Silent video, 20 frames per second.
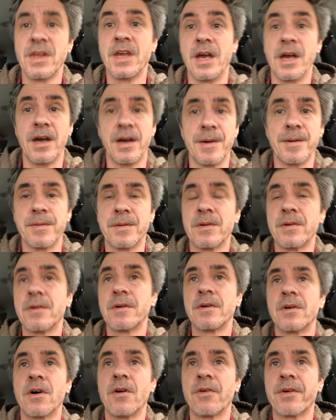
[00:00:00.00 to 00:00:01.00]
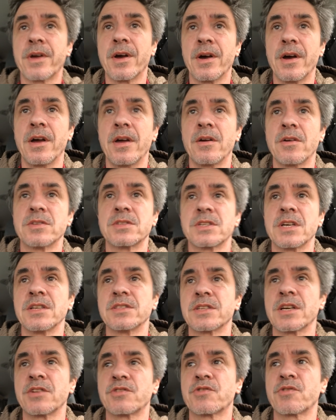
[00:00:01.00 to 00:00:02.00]
Yeah, okay.
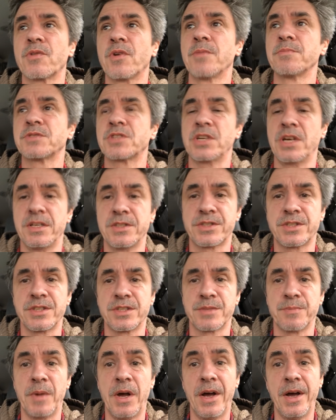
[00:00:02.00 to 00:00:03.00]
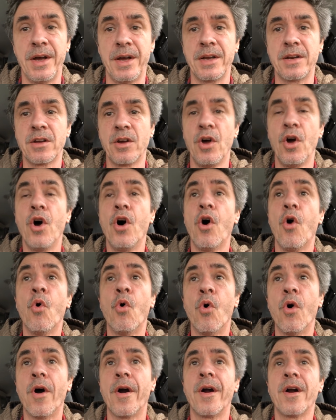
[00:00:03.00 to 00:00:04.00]
Sounds like Trump changed his mind.
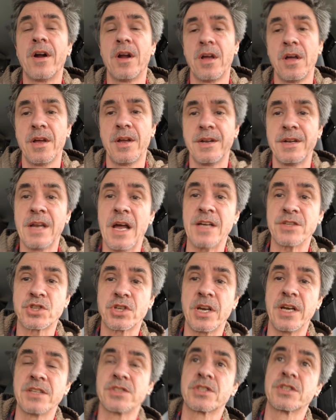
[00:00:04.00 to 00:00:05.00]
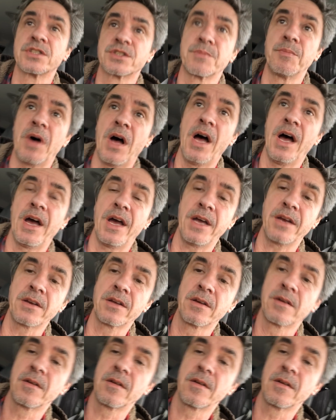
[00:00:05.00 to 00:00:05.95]
Or, not changed his mind.